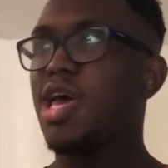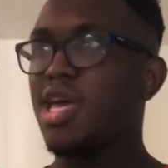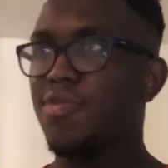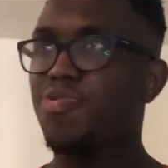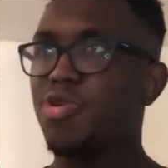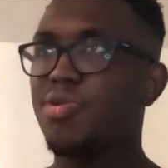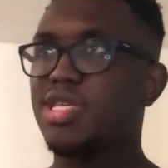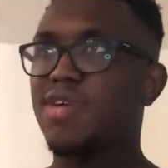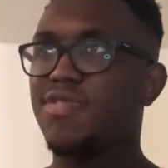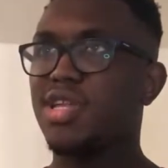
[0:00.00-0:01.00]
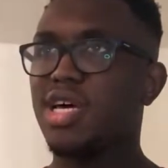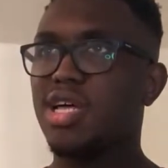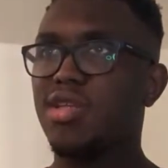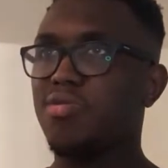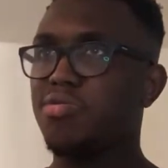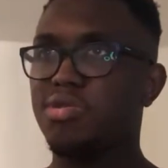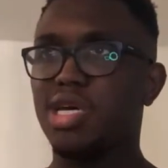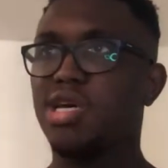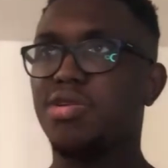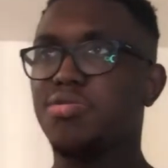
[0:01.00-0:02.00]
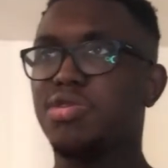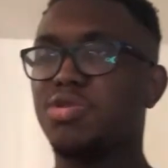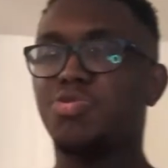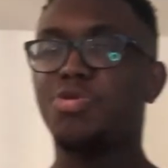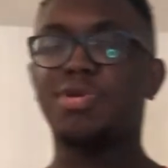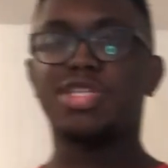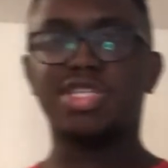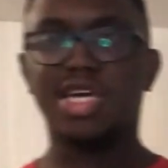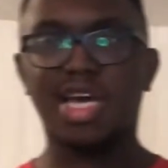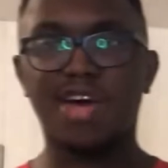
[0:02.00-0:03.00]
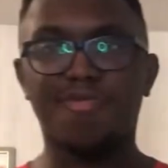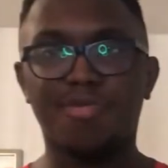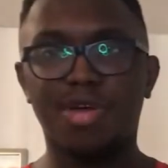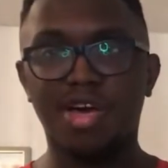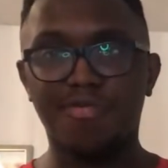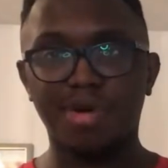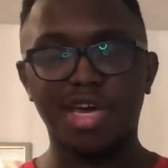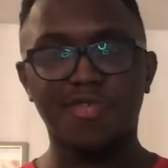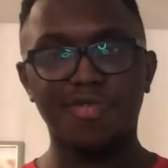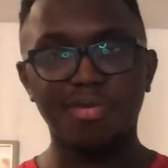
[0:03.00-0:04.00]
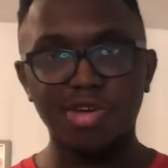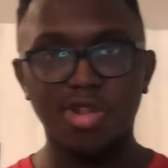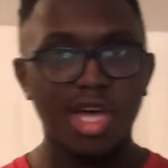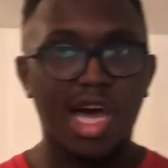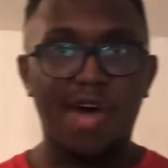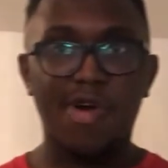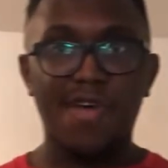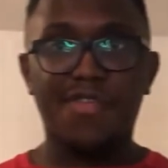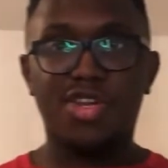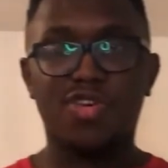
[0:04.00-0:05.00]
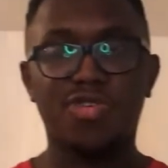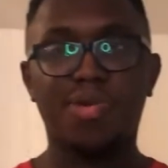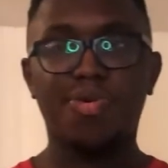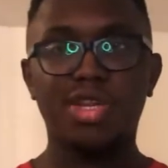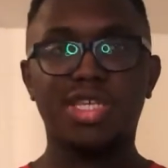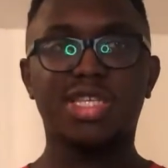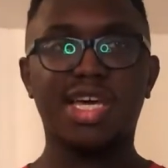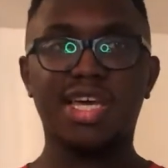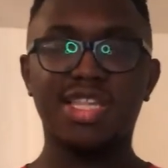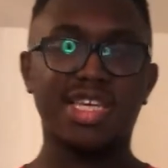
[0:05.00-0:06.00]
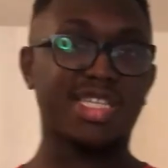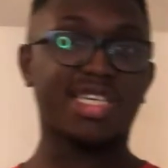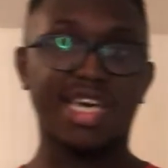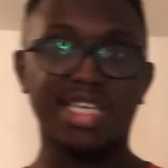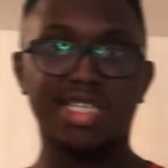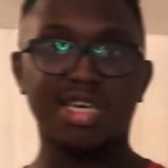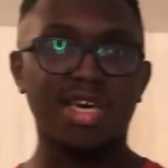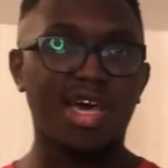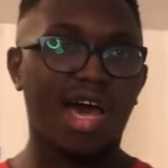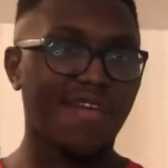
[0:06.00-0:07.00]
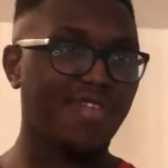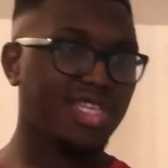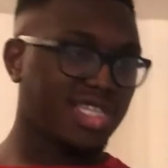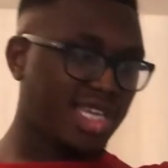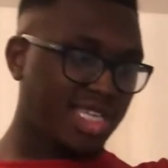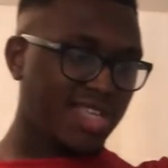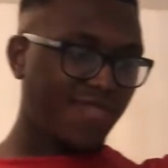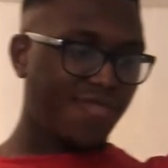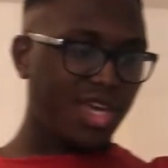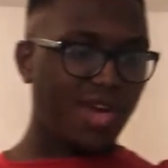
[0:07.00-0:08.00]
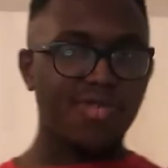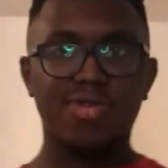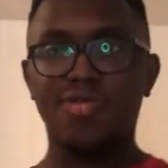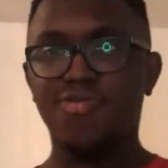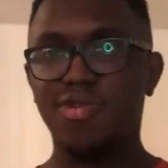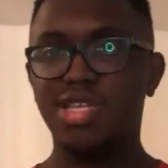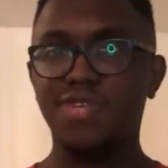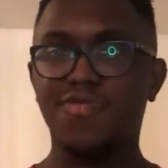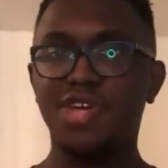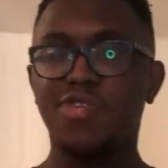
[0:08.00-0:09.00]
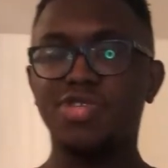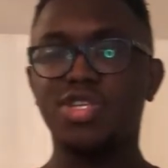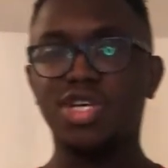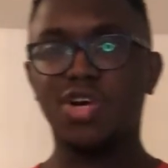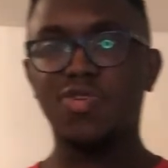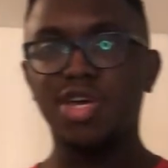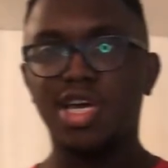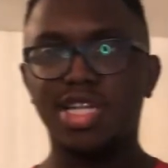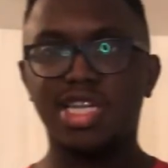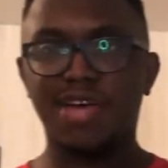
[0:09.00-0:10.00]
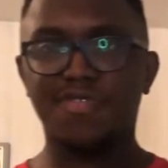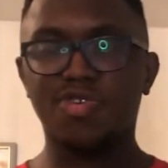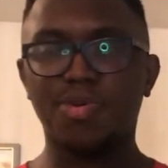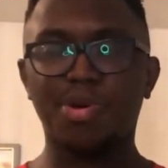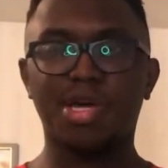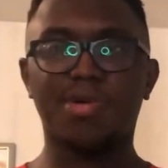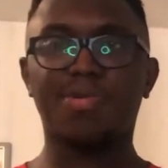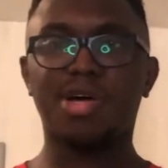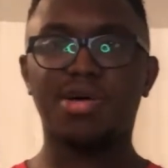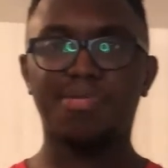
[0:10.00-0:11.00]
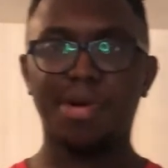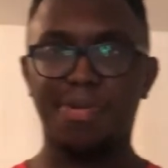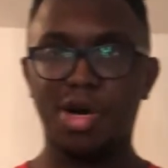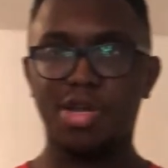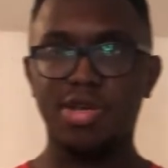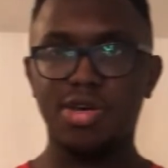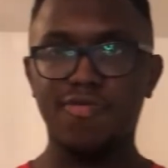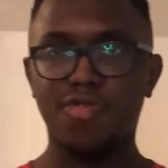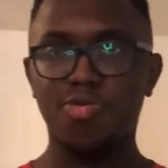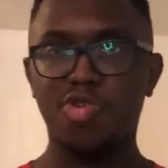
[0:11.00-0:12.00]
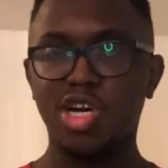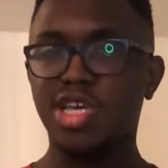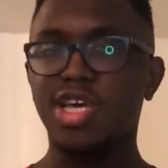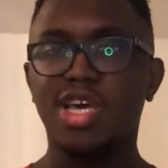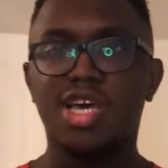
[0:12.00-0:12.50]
And pretty much after that, yeah, just pretty much just like have my healthy meal. However though, the point is, like, in this case, I have at least less than three hours to go until I have to go pick up my partner from work.